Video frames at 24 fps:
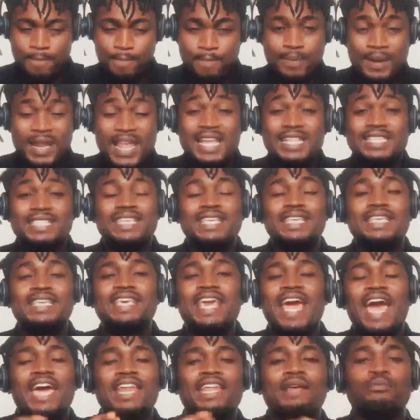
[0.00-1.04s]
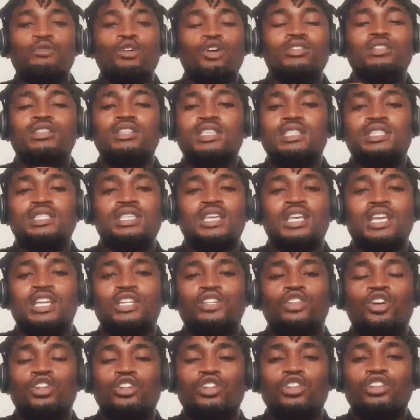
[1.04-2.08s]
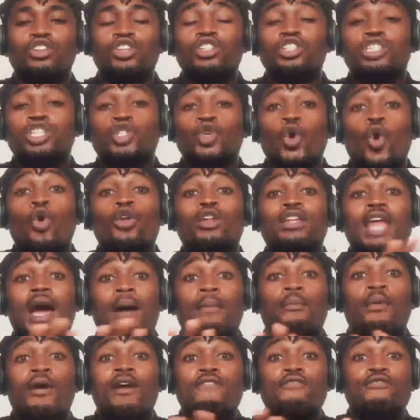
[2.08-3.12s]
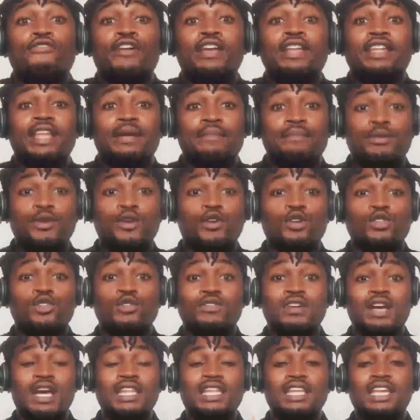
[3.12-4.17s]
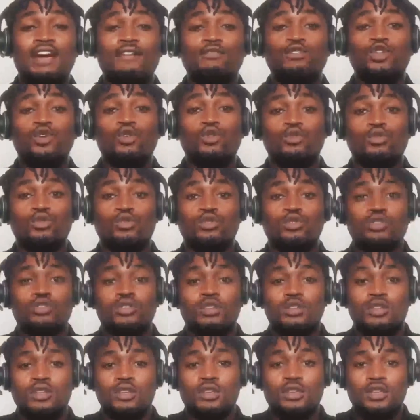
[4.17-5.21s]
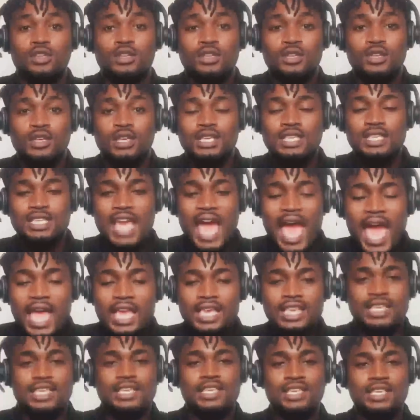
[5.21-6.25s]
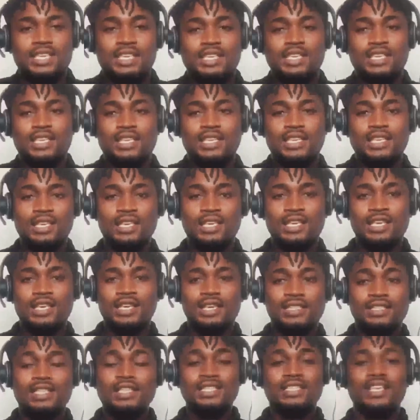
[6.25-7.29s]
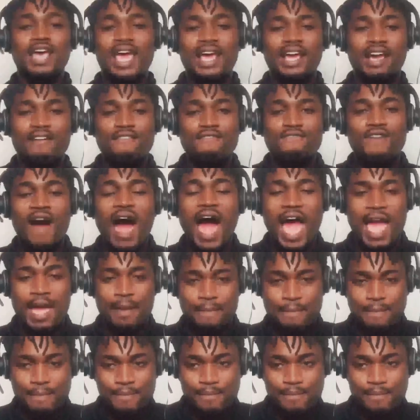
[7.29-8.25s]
Play together and don't, dis don't, don't, don't disown that boyfriend because of Khaligraph Jones. Yay! This guy can vibe.